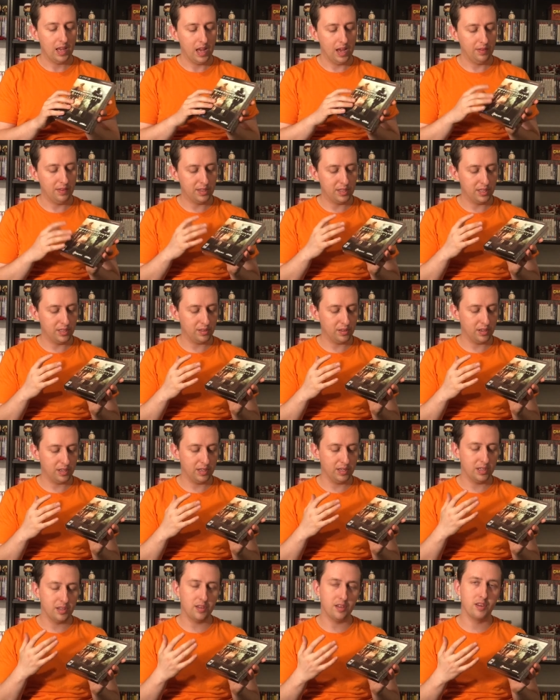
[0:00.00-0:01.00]
And this is like
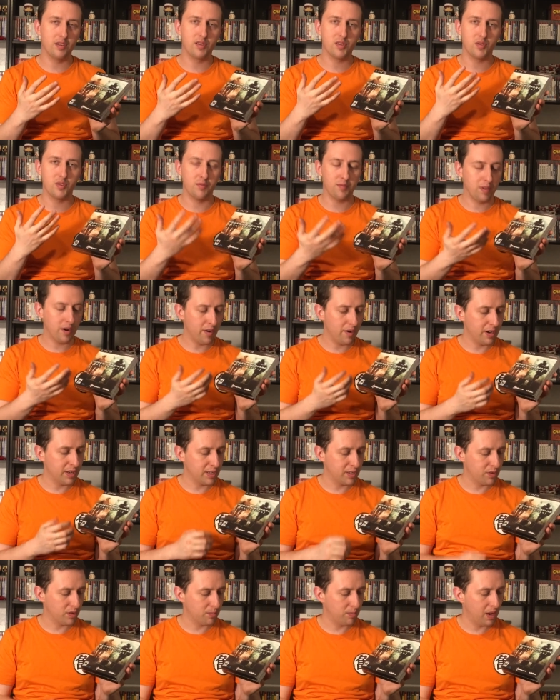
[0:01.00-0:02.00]
another sort of
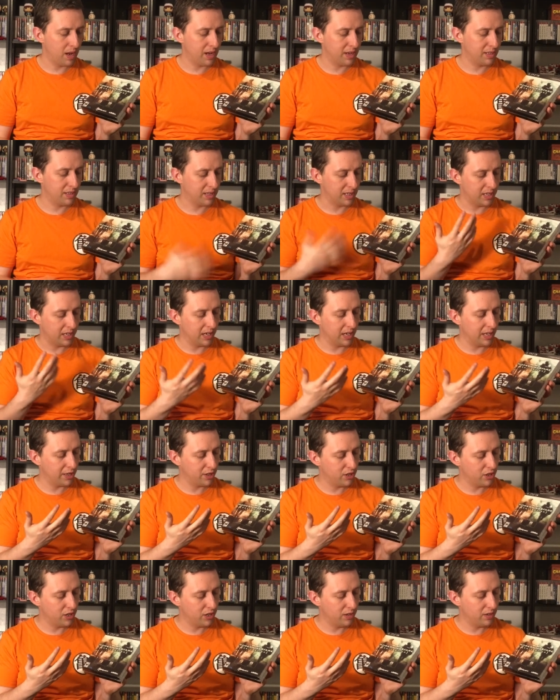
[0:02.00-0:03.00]
variant sort of pack as a
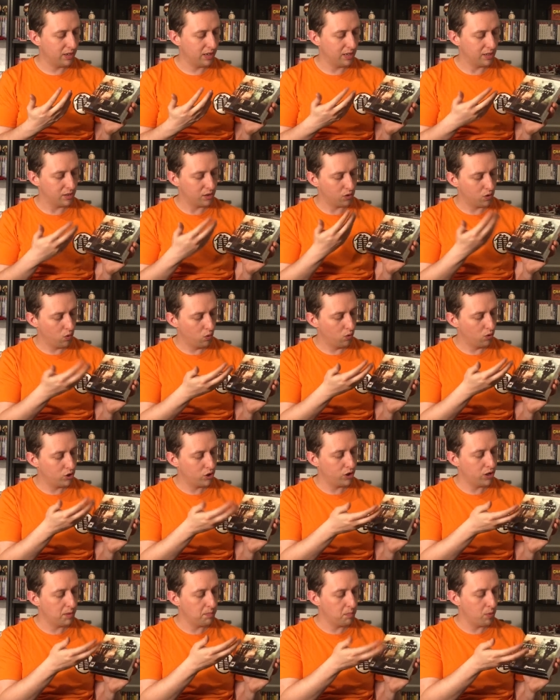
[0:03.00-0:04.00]
collection and it's a Call of
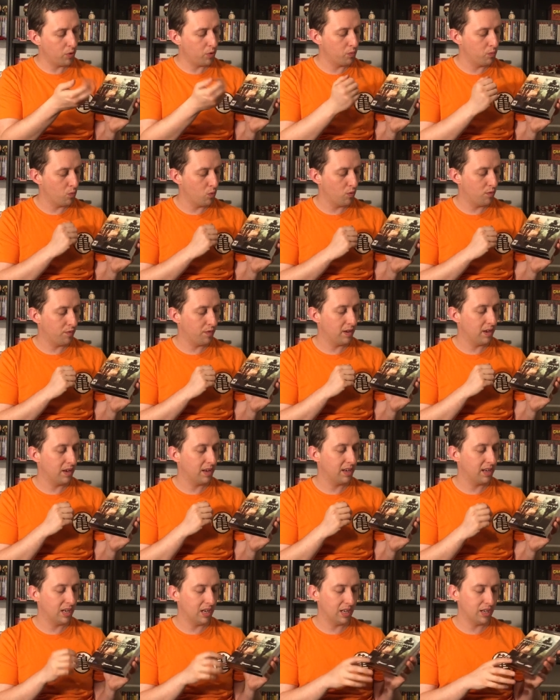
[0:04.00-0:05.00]
Duty Modern
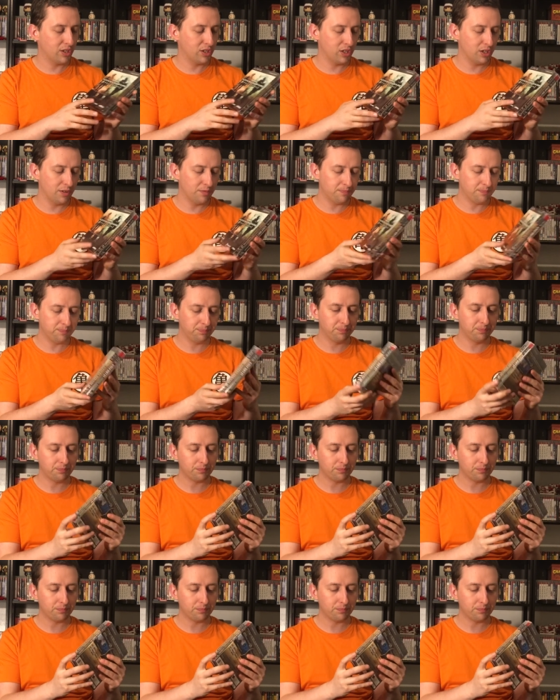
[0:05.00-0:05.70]
Warfare collection.